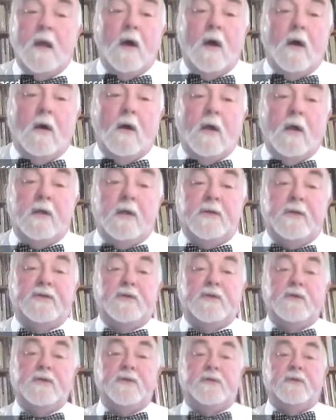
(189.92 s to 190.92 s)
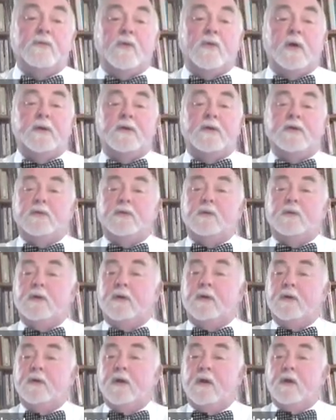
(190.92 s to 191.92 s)
All students want to
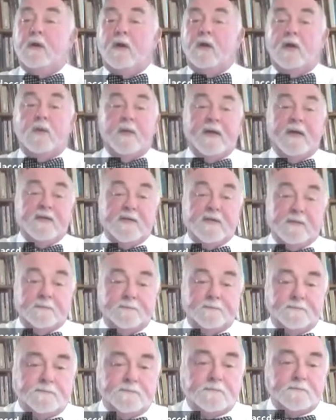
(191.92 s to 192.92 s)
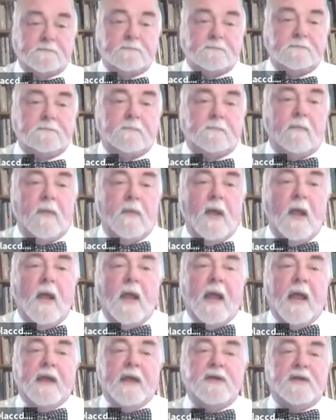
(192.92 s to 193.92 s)
learn always.
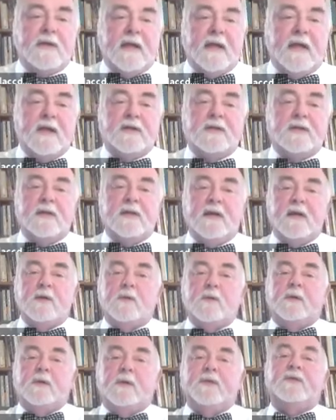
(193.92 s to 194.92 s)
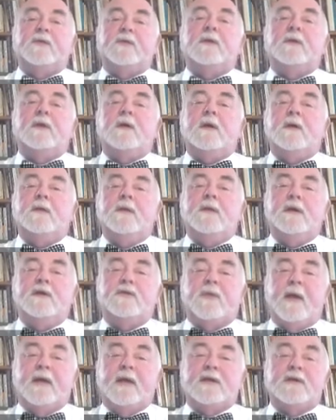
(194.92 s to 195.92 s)
Education equals the
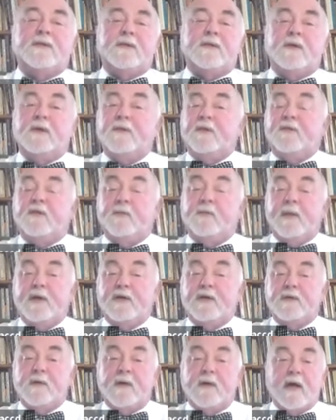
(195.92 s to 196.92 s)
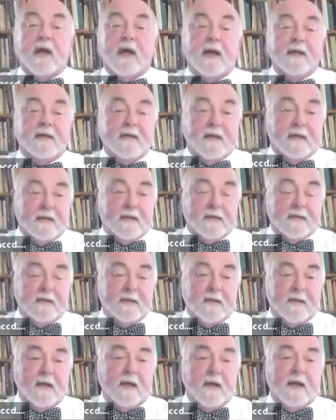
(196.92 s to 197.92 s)
transfer of information or content.
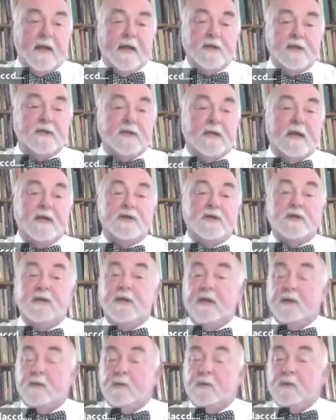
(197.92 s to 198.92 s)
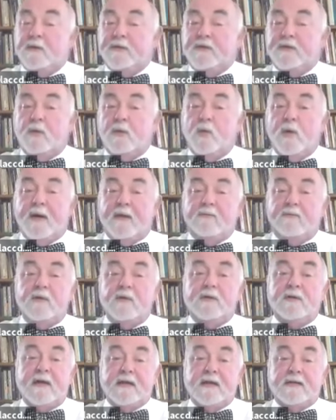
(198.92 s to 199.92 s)
Education equals
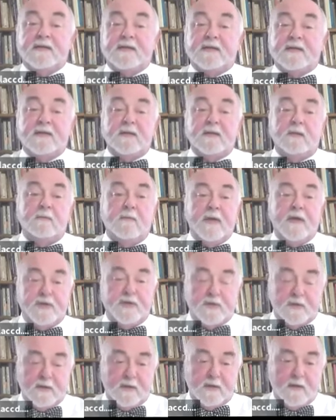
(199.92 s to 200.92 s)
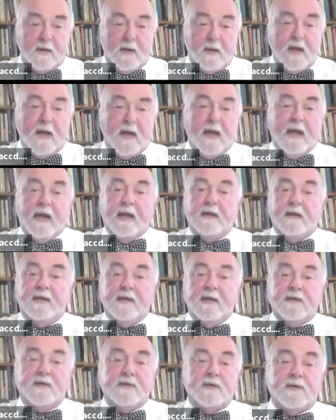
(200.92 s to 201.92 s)
whatever tests measure. And
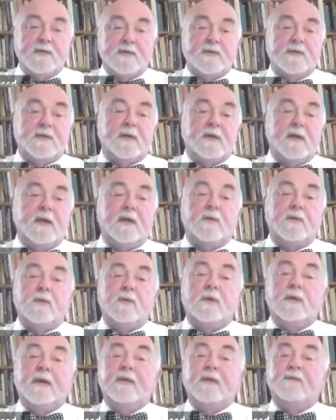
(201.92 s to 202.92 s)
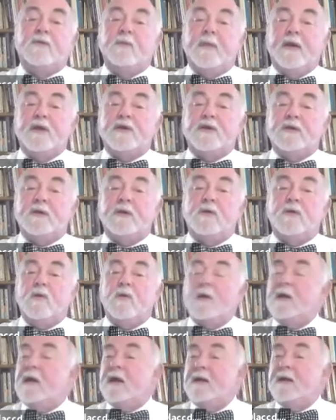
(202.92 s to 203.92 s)
teachers equal information
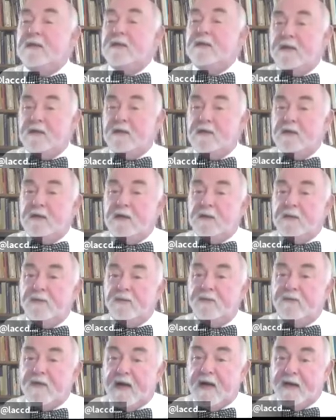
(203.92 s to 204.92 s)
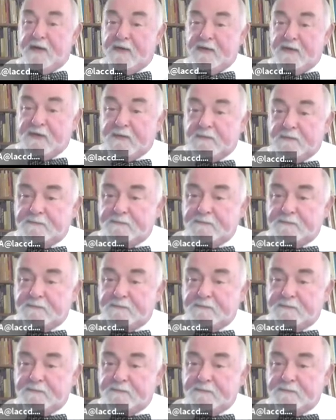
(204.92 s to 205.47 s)
or content providers.